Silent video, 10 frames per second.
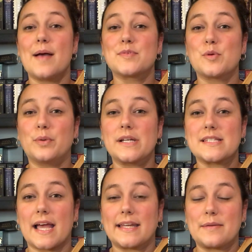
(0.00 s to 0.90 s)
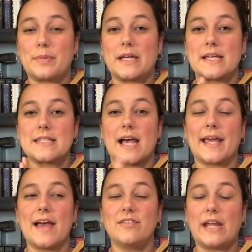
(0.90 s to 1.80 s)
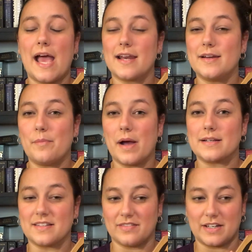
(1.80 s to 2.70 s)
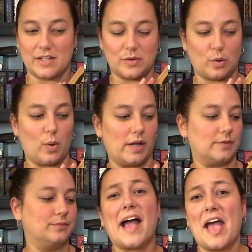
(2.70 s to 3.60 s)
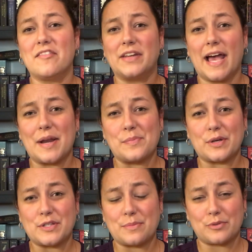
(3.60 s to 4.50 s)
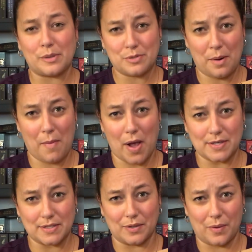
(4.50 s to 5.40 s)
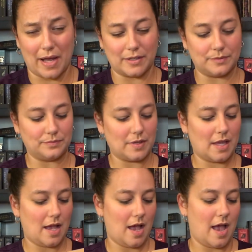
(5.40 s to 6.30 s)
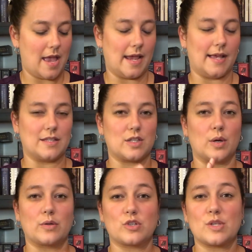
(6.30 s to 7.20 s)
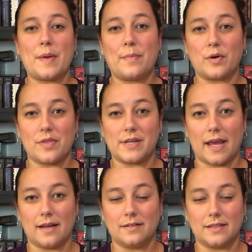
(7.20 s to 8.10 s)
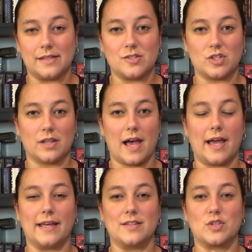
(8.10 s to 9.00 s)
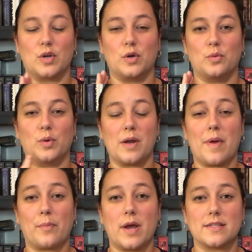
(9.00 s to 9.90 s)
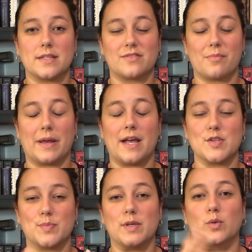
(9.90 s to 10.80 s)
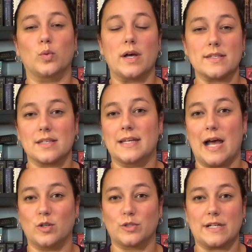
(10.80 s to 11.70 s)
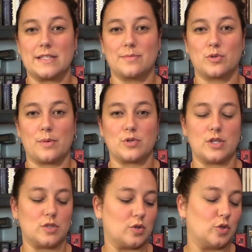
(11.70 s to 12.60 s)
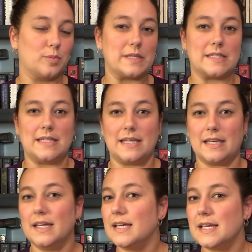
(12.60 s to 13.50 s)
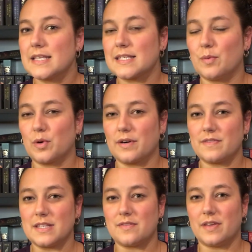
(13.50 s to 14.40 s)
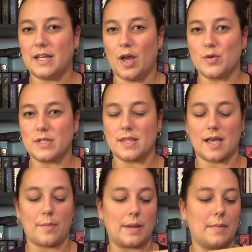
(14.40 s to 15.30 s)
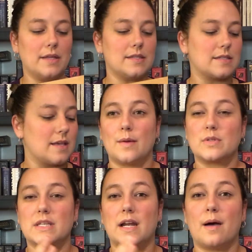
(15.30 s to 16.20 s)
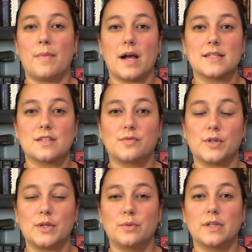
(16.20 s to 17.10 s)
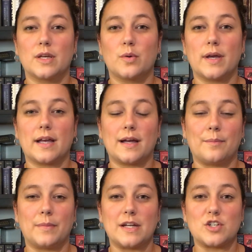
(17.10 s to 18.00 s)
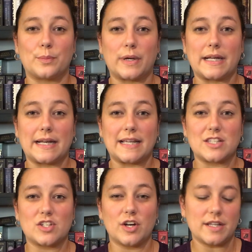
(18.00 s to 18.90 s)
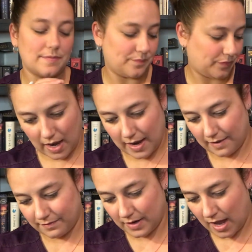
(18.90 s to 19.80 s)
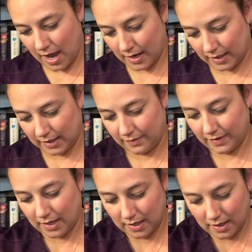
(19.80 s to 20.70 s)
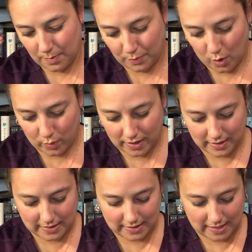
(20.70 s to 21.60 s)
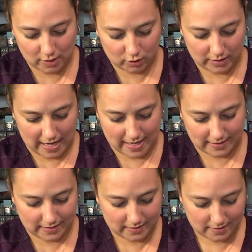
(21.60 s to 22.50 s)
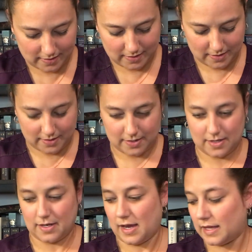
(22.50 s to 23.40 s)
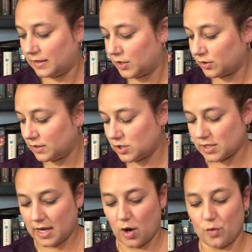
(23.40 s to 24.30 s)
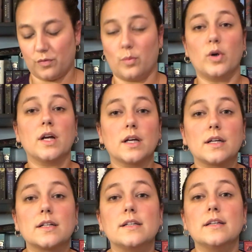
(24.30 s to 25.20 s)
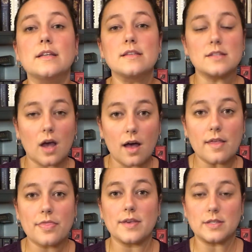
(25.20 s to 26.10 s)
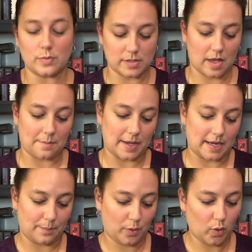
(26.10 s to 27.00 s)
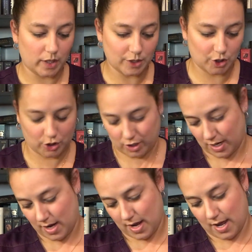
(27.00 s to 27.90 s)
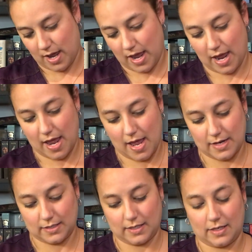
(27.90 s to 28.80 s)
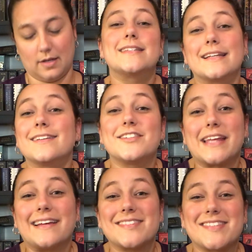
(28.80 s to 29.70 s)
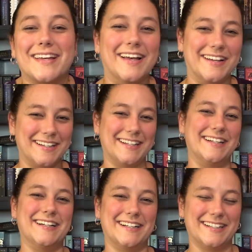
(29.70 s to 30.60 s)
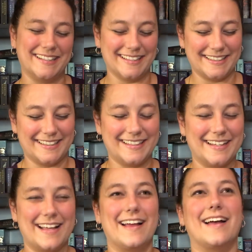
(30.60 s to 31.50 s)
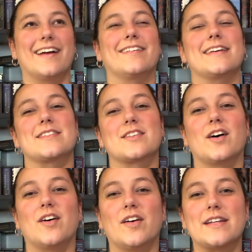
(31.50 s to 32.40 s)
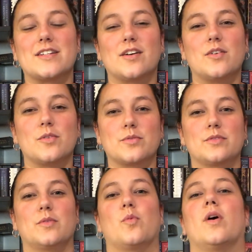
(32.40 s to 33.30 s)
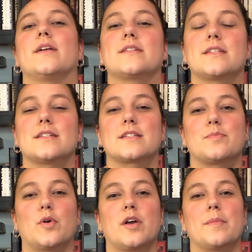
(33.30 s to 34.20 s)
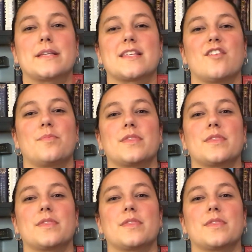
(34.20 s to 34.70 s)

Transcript: I'm super excited because I haven't had an unboxing video in a while. I haven't had a book subscription box in a while, and so it was just my birthday in July, and so one of my presents from my husband was an Owlcrate subscription, so you'll be seeing some more of these videos in the coming months. I'm just gonna unbox this for you really quick. I'm gonna jump right in and get started. I have not even broken the seal yet. I literally just got home from work, saw that this was on my porch, and did a little dance. All right, so I don't want to spoil myself,